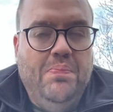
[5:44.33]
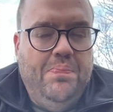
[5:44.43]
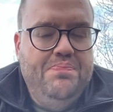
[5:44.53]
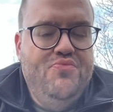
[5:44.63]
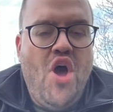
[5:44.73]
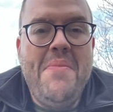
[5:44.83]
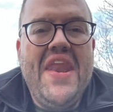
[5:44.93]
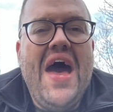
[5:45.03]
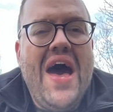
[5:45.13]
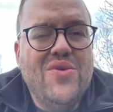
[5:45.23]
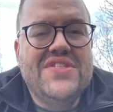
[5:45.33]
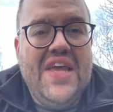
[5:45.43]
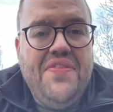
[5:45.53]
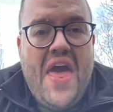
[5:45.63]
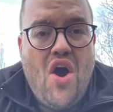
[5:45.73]
no matter how sick
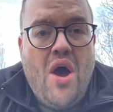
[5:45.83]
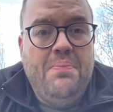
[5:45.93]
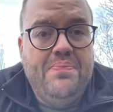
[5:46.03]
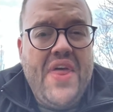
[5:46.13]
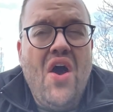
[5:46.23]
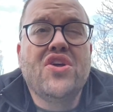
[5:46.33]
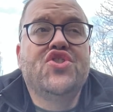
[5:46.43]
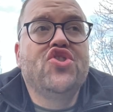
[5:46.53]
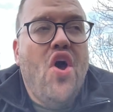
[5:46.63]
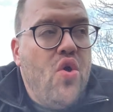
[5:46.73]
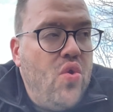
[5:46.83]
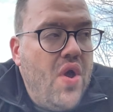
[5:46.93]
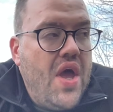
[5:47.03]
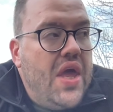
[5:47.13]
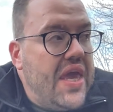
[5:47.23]
they are so
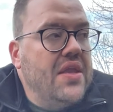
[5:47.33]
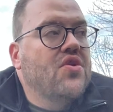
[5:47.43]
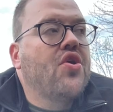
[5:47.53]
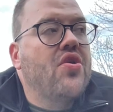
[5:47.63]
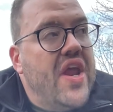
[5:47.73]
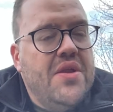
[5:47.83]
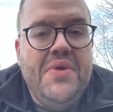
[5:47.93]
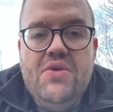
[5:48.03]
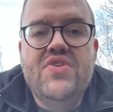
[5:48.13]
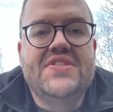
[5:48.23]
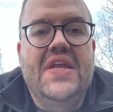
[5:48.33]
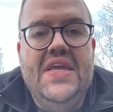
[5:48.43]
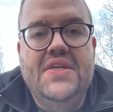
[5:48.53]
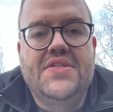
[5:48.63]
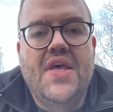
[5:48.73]
incredibly
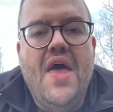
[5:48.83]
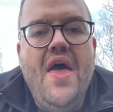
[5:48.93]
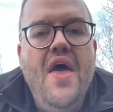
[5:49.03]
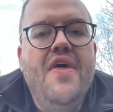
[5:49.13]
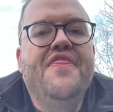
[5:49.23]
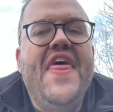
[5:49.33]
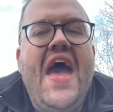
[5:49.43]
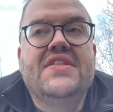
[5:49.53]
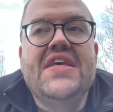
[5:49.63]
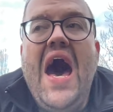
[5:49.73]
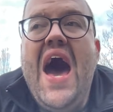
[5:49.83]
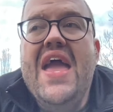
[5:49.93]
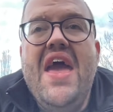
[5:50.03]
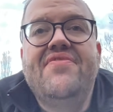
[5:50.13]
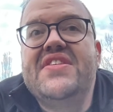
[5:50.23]
resilient that I
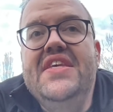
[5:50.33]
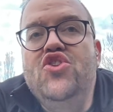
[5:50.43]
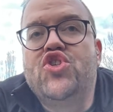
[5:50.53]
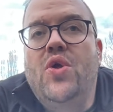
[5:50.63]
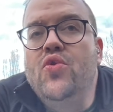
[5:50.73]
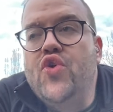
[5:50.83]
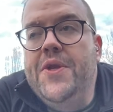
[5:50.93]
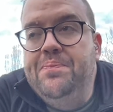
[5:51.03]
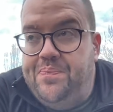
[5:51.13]
have seen children